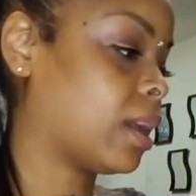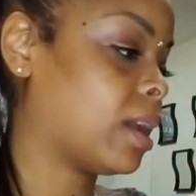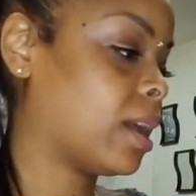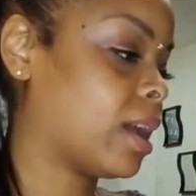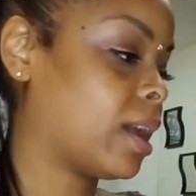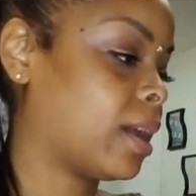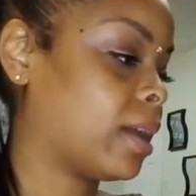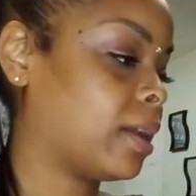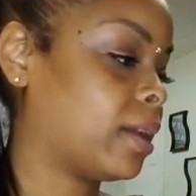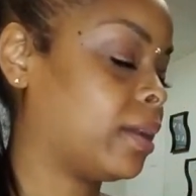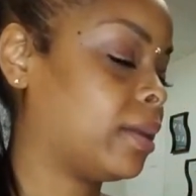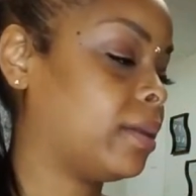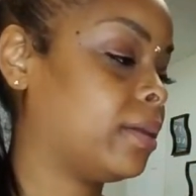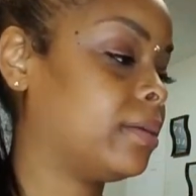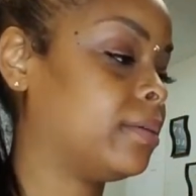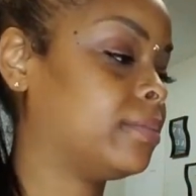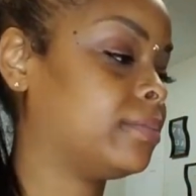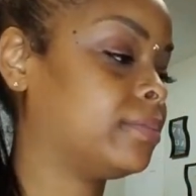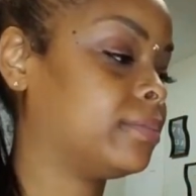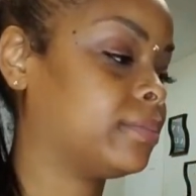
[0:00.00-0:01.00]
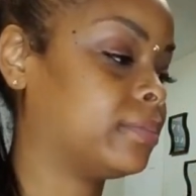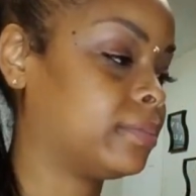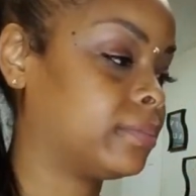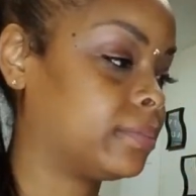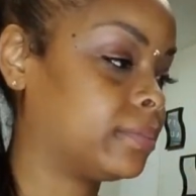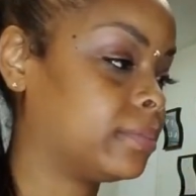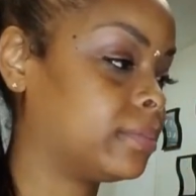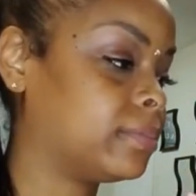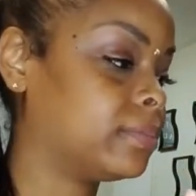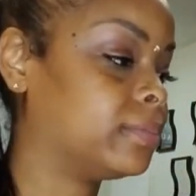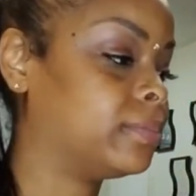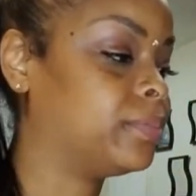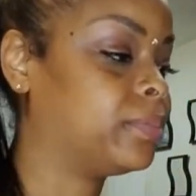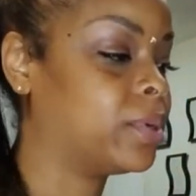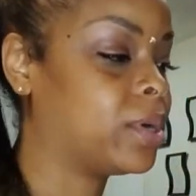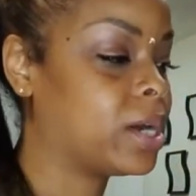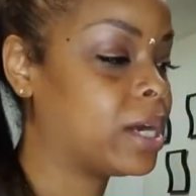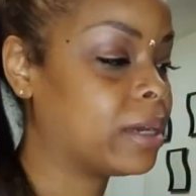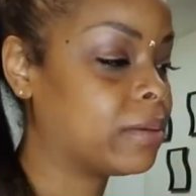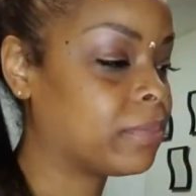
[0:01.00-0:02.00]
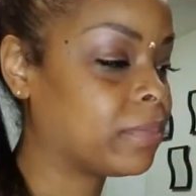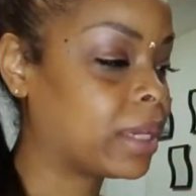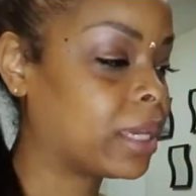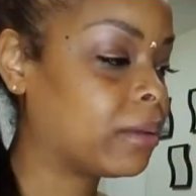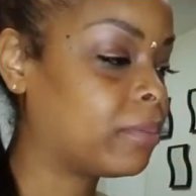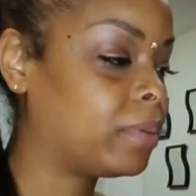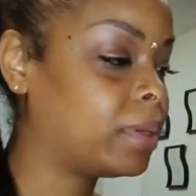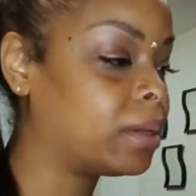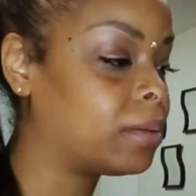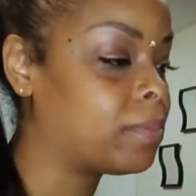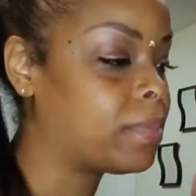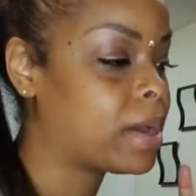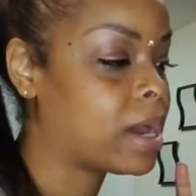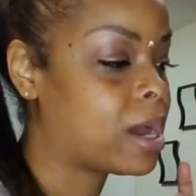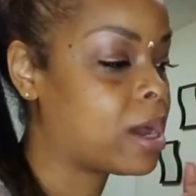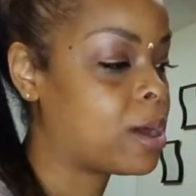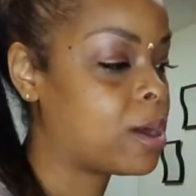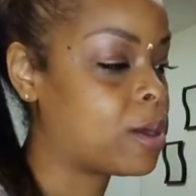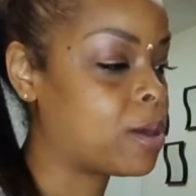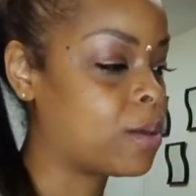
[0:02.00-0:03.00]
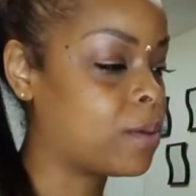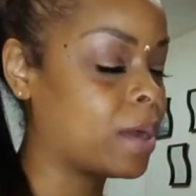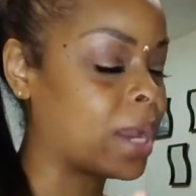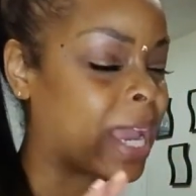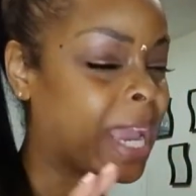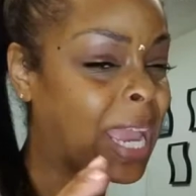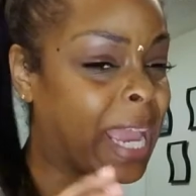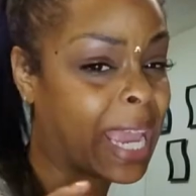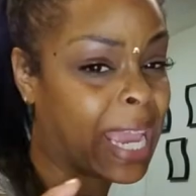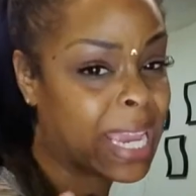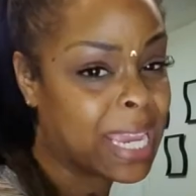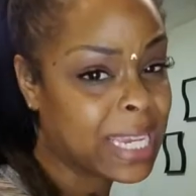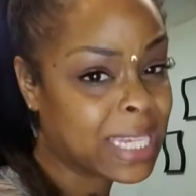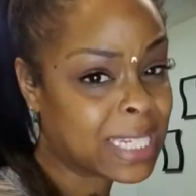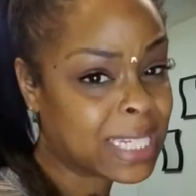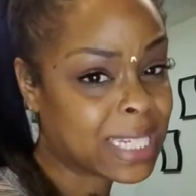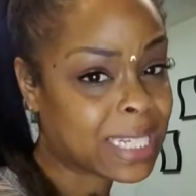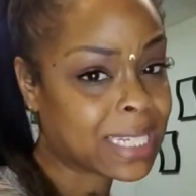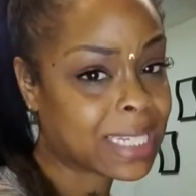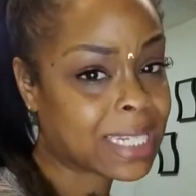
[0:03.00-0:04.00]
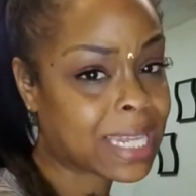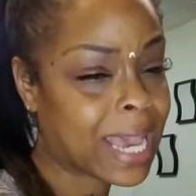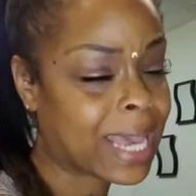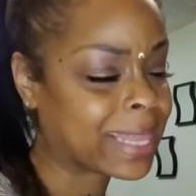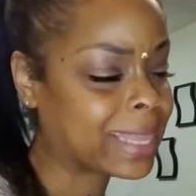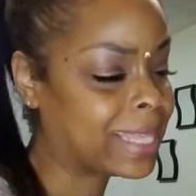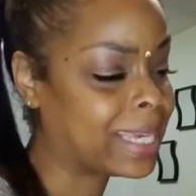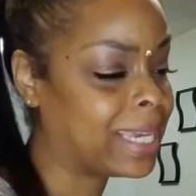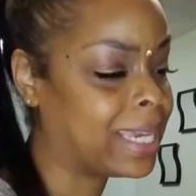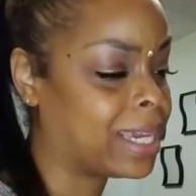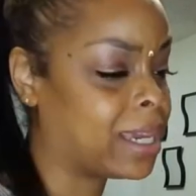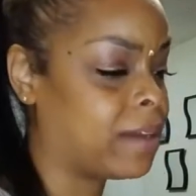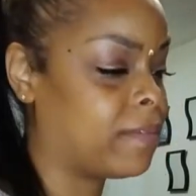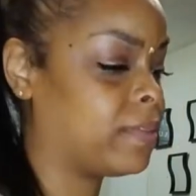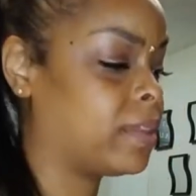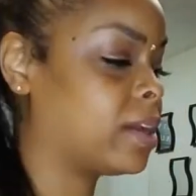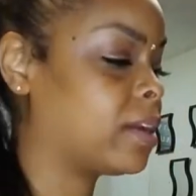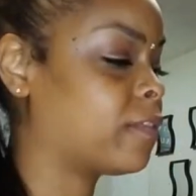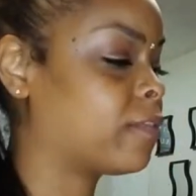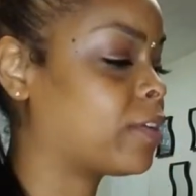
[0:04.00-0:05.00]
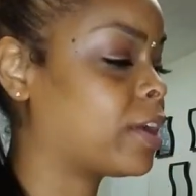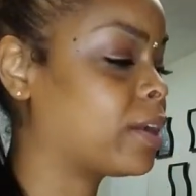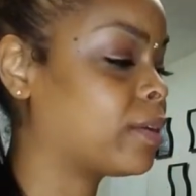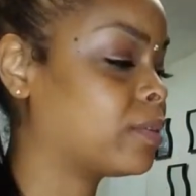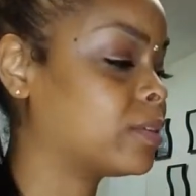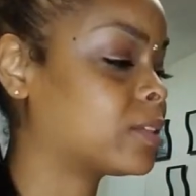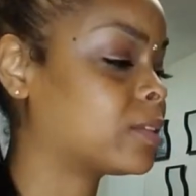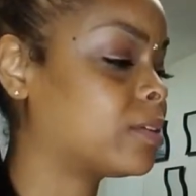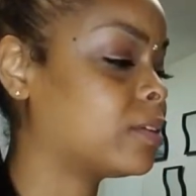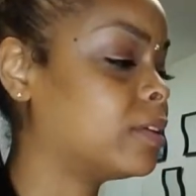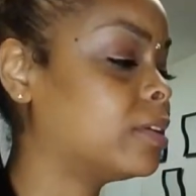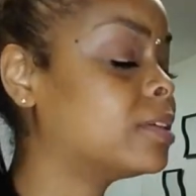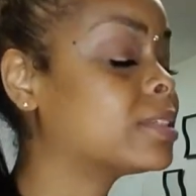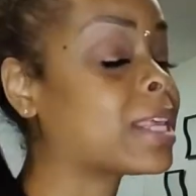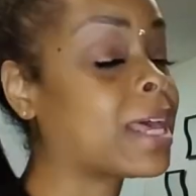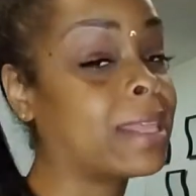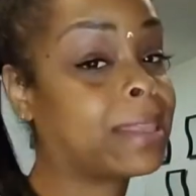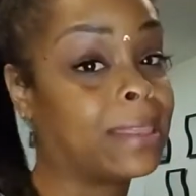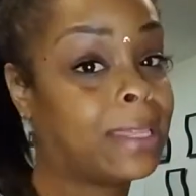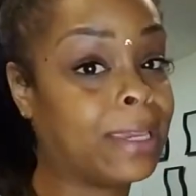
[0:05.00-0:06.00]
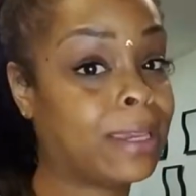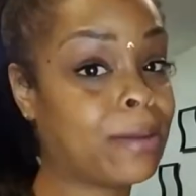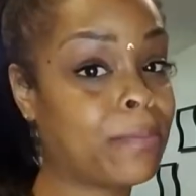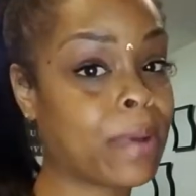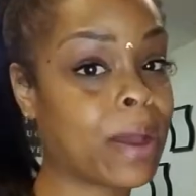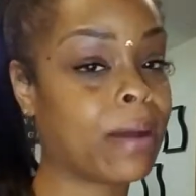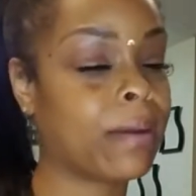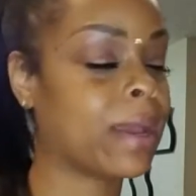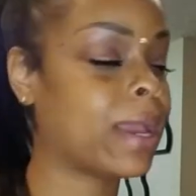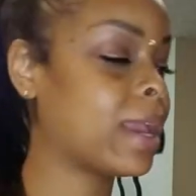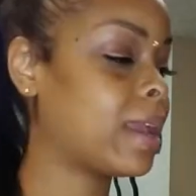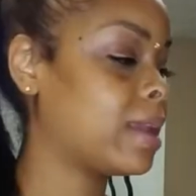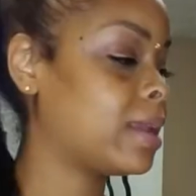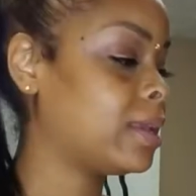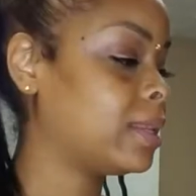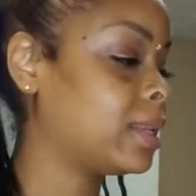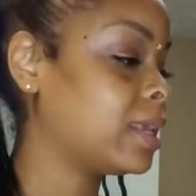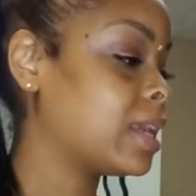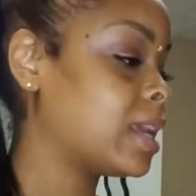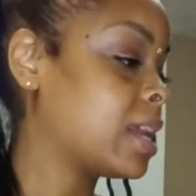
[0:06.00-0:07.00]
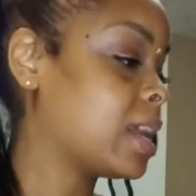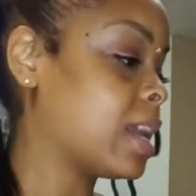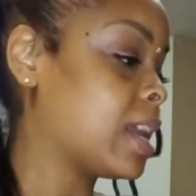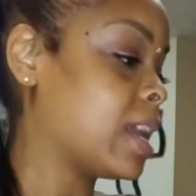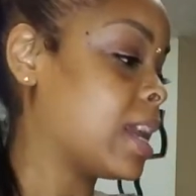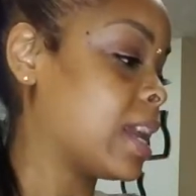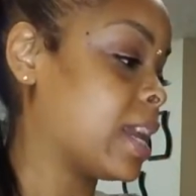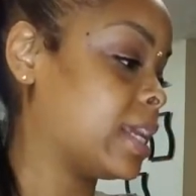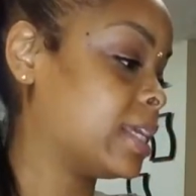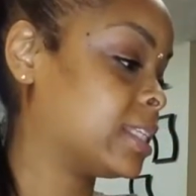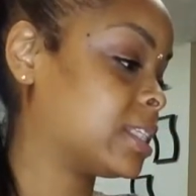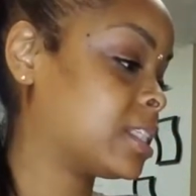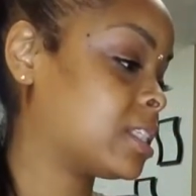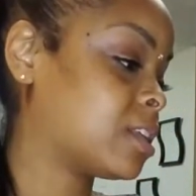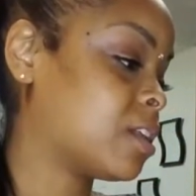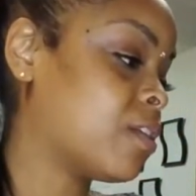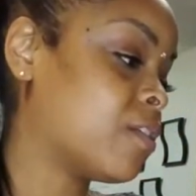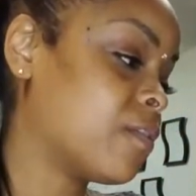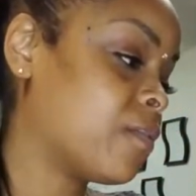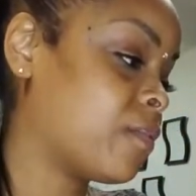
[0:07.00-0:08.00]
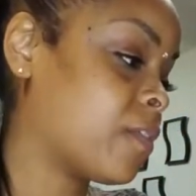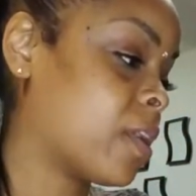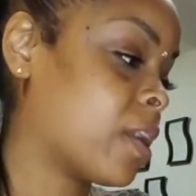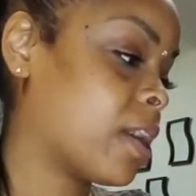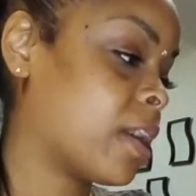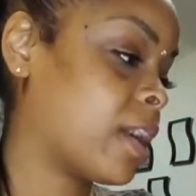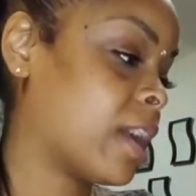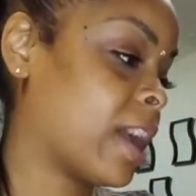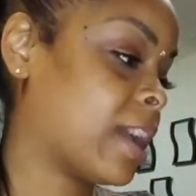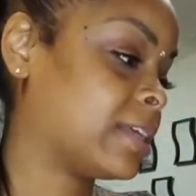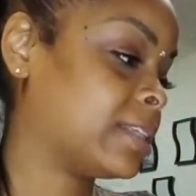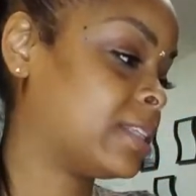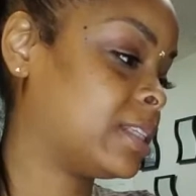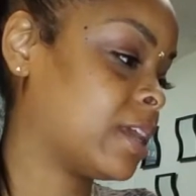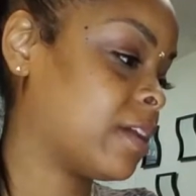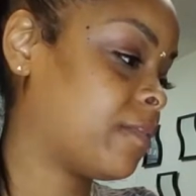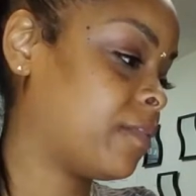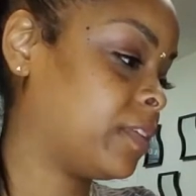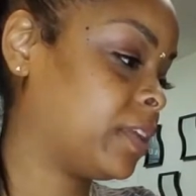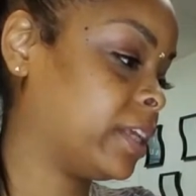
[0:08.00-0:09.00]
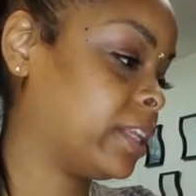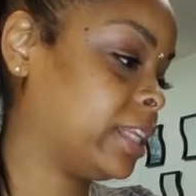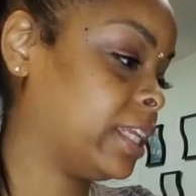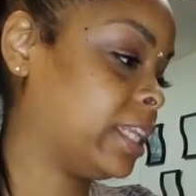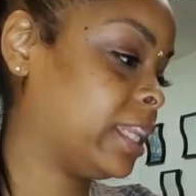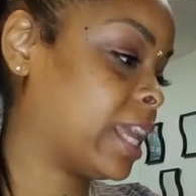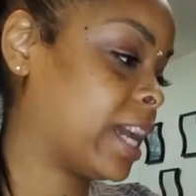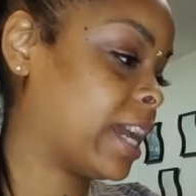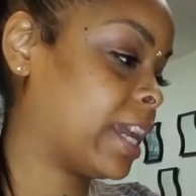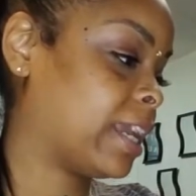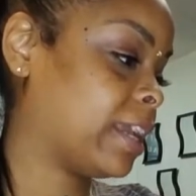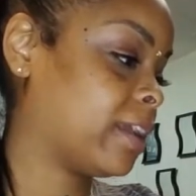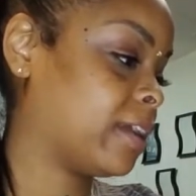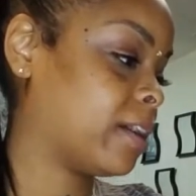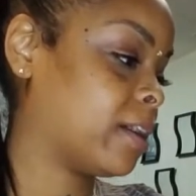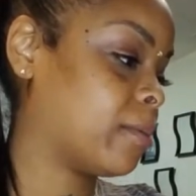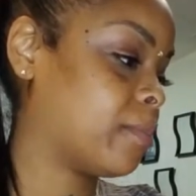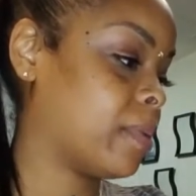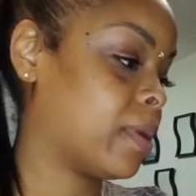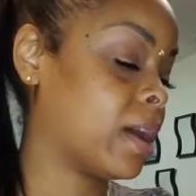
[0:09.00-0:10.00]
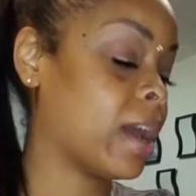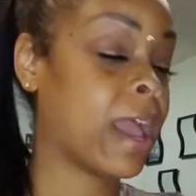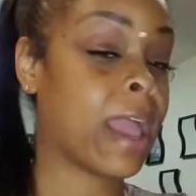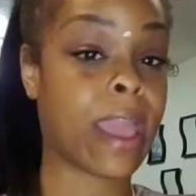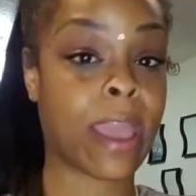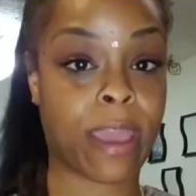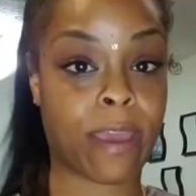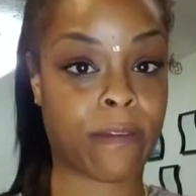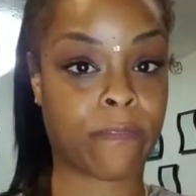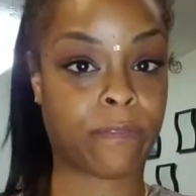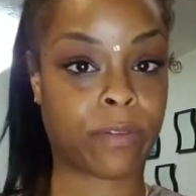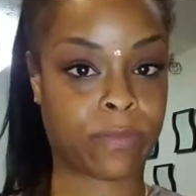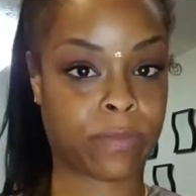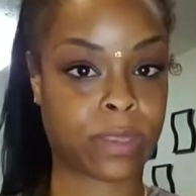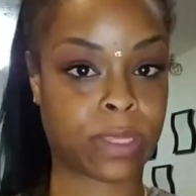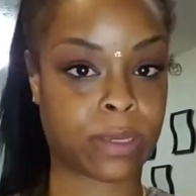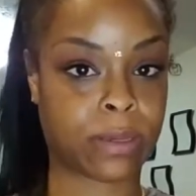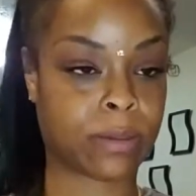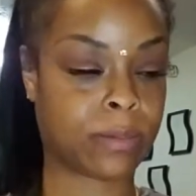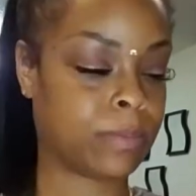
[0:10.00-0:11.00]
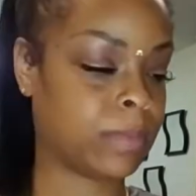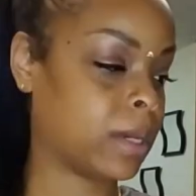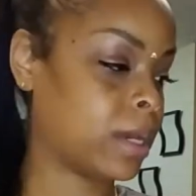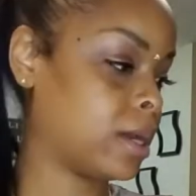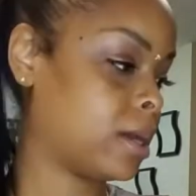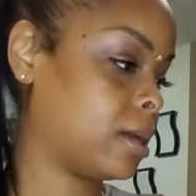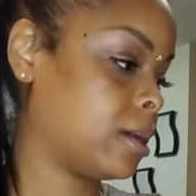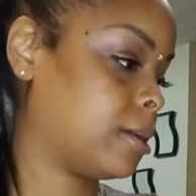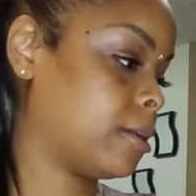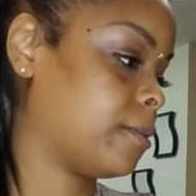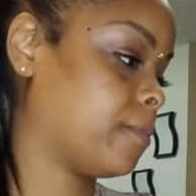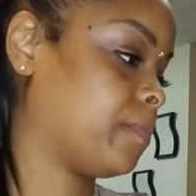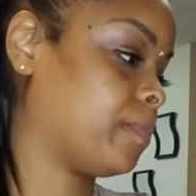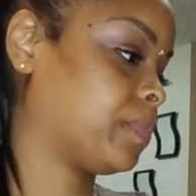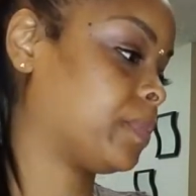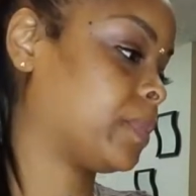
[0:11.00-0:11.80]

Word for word: I bought maybe about eight, I think, of their fragrance oils. I think about eight. And so far, I definitely like about half of them. Um,